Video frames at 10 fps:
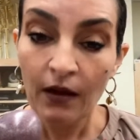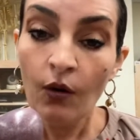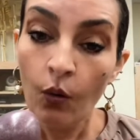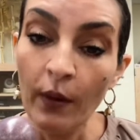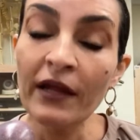
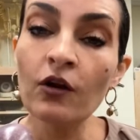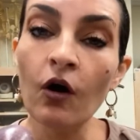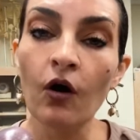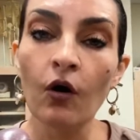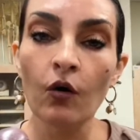We
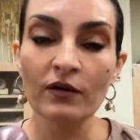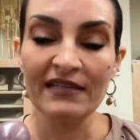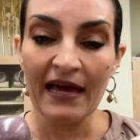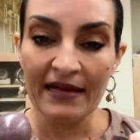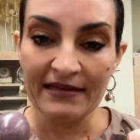know
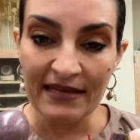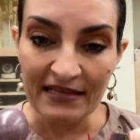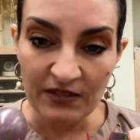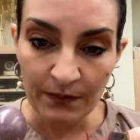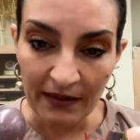that the
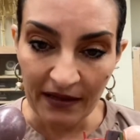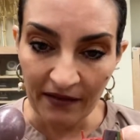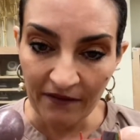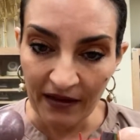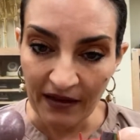splenic
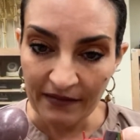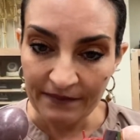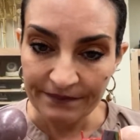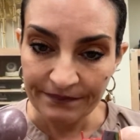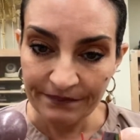
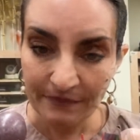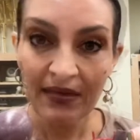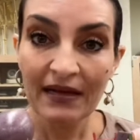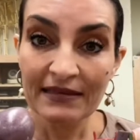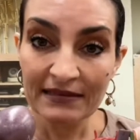vein,
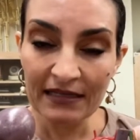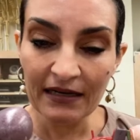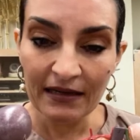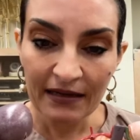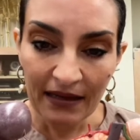
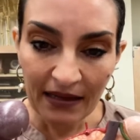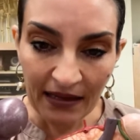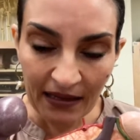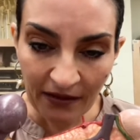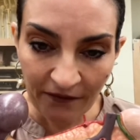the
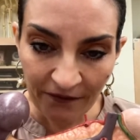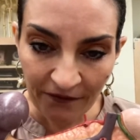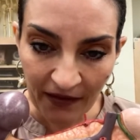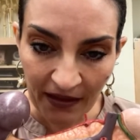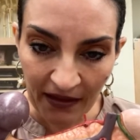
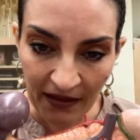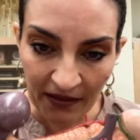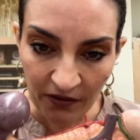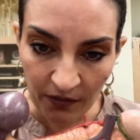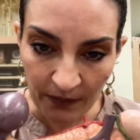
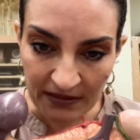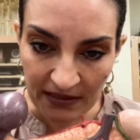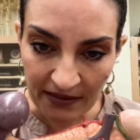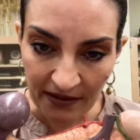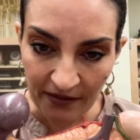inferior
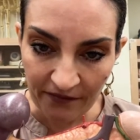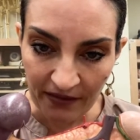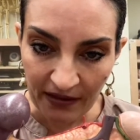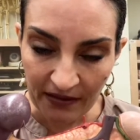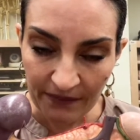mesenteric
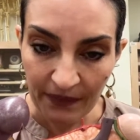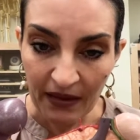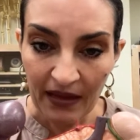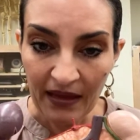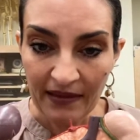vein
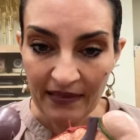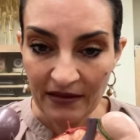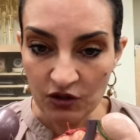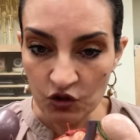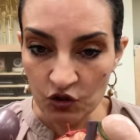and the
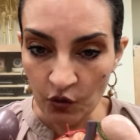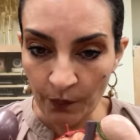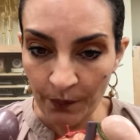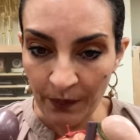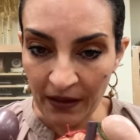
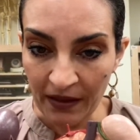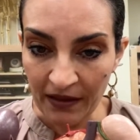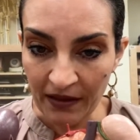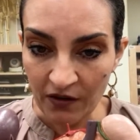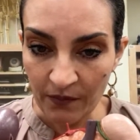
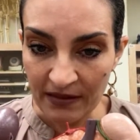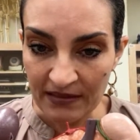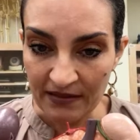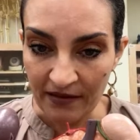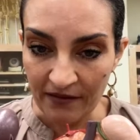superior
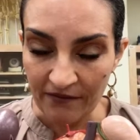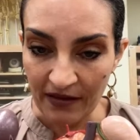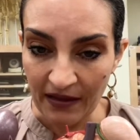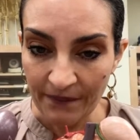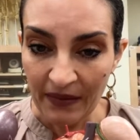mesenteric
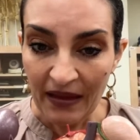vein,